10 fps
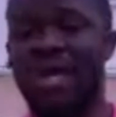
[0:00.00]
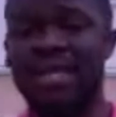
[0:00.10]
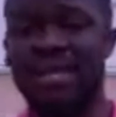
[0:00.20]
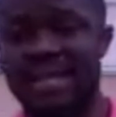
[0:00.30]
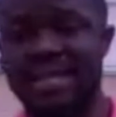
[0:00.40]

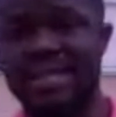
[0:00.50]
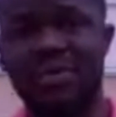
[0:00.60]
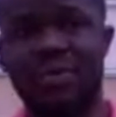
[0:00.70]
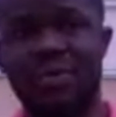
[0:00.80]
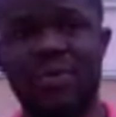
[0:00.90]
We did
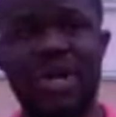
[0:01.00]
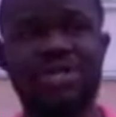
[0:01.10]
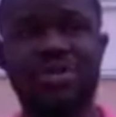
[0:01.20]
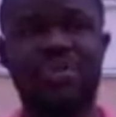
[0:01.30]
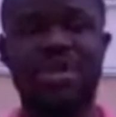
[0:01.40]
this. We
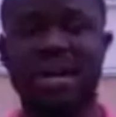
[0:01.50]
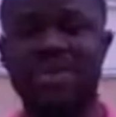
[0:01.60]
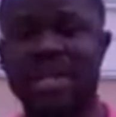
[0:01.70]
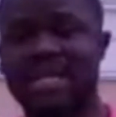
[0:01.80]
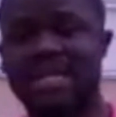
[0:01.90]
should be
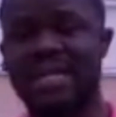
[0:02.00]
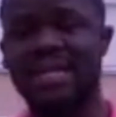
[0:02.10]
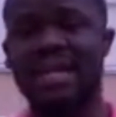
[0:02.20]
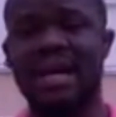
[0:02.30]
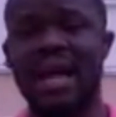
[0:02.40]

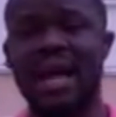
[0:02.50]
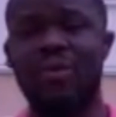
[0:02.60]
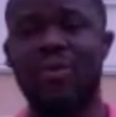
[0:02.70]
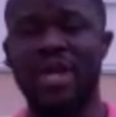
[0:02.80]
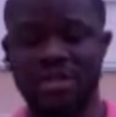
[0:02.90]
represented.
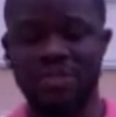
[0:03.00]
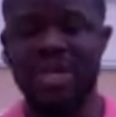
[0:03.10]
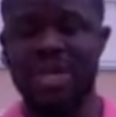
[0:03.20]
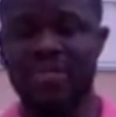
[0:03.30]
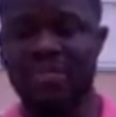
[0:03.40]
We
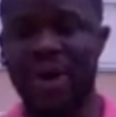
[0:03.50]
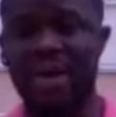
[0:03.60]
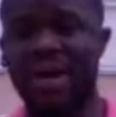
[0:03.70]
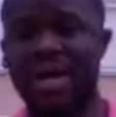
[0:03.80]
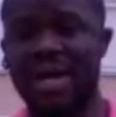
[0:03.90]
should be
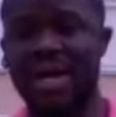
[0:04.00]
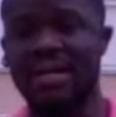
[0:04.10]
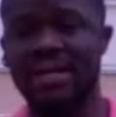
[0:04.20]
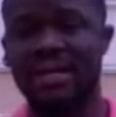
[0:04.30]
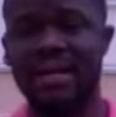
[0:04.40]
given power,
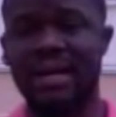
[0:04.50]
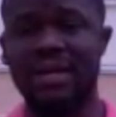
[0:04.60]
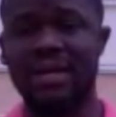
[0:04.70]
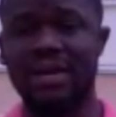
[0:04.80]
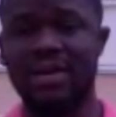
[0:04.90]

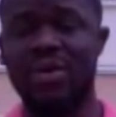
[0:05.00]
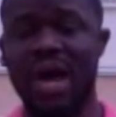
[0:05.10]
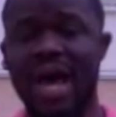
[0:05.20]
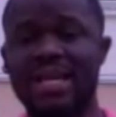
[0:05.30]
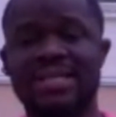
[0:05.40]
you know,
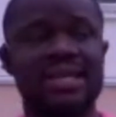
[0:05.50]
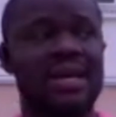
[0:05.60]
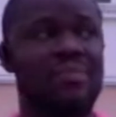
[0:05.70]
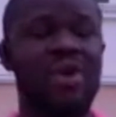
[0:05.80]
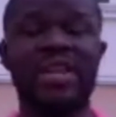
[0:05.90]
at least
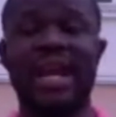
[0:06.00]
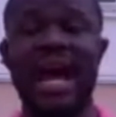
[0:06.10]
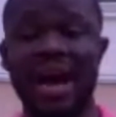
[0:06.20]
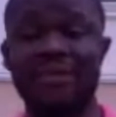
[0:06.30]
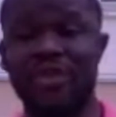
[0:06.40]
more
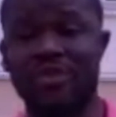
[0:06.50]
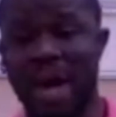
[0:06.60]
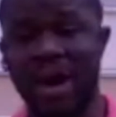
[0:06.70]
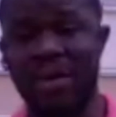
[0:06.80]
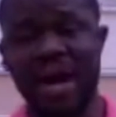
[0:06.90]
than half of
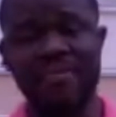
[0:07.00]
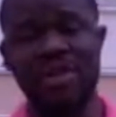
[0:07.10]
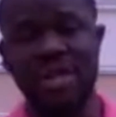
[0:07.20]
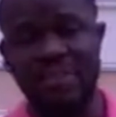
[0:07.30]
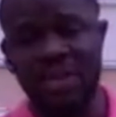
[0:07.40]
power. I'm
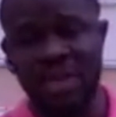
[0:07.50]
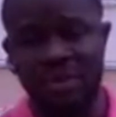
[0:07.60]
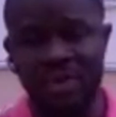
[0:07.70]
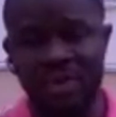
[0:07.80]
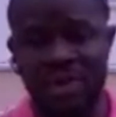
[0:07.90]
not, I'm not
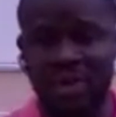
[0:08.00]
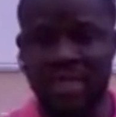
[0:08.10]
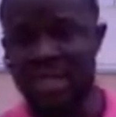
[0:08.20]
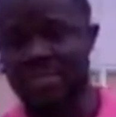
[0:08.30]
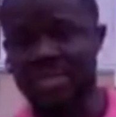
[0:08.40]
one of the
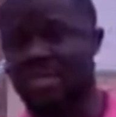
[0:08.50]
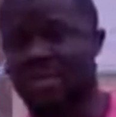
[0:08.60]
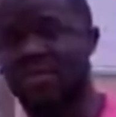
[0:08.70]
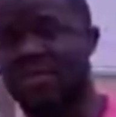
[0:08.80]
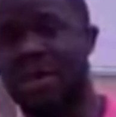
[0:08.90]
30%
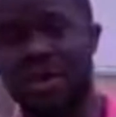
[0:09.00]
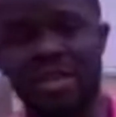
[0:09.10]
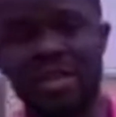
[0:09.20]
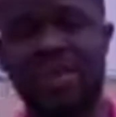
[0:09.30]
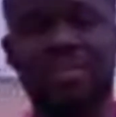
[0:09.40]
of not, or
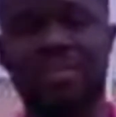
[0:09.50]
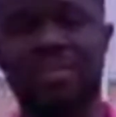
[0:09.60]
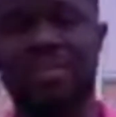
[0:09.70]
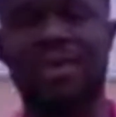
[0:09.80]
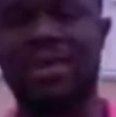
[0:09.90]
nothing
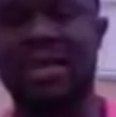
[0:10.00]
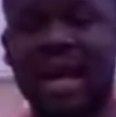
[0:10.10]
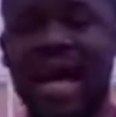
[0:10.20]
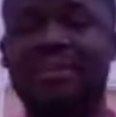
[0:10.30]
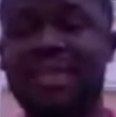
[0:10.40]
people.
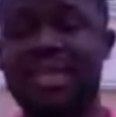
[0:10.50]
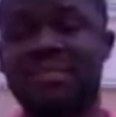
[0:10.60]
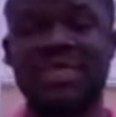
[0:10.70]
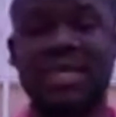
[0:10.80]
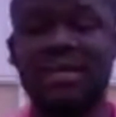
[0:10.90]
I'm
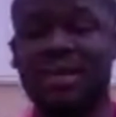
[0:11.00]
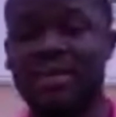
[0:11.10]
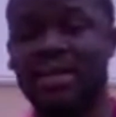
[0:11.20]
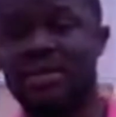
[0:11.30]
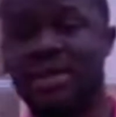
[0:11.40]
60% or
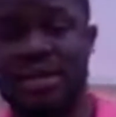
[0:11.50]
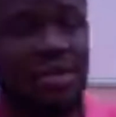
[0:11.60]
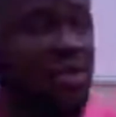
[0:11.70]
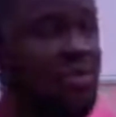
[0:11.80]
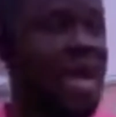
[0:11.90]
nothing
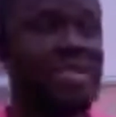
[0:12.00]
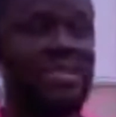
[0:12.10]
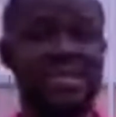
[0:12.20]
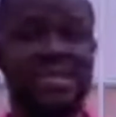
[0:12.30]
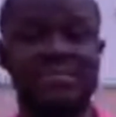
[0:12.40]
because the
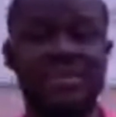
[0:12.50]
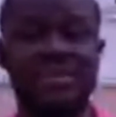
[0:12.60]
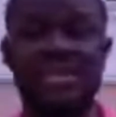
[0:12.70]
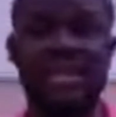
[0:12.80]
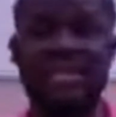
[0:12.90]
youth are
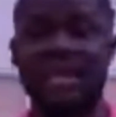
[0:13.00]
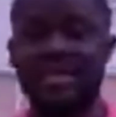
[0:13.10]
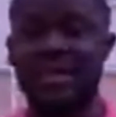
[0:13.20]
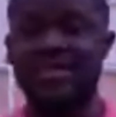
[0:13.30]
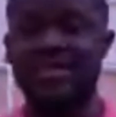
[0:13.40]
60%,
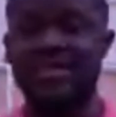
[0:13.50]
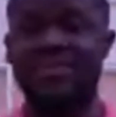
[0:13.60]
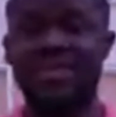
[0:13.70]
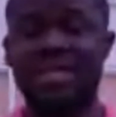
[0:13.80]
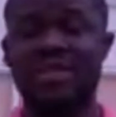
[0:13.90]

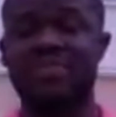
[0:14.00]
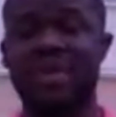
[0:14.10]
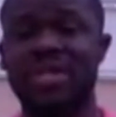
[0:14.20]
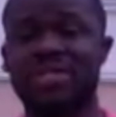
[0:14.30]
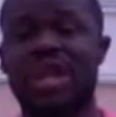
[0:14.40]
70% of the
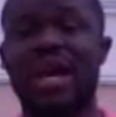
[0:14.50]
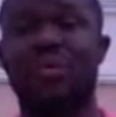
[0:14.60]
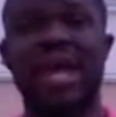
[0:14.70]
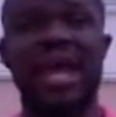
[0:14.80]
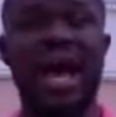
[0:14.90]
population,
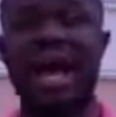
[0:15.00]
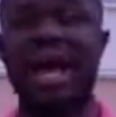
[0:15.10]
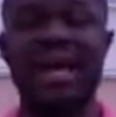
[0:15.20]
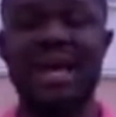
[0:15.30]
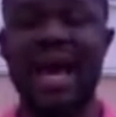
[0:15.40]
and we
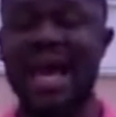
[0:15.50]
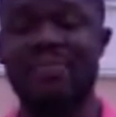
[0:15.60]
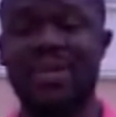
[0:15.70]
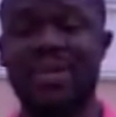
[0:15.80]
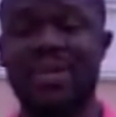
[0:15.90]
are
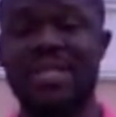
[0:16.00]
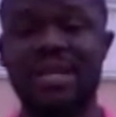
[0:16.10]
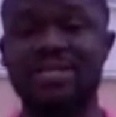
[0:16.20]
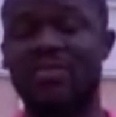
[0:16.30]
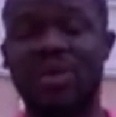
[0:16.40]

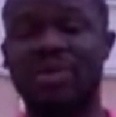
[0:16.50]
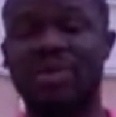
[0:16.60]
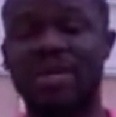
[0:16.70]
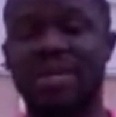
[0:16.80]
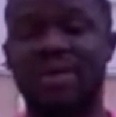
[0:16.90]
90% of what
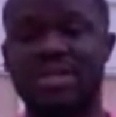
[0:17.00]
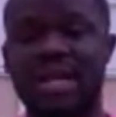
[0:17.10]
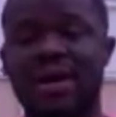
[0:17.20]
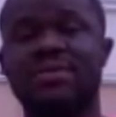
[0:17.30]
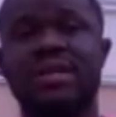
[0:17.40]
really goes
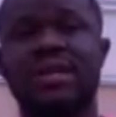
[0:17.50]
down.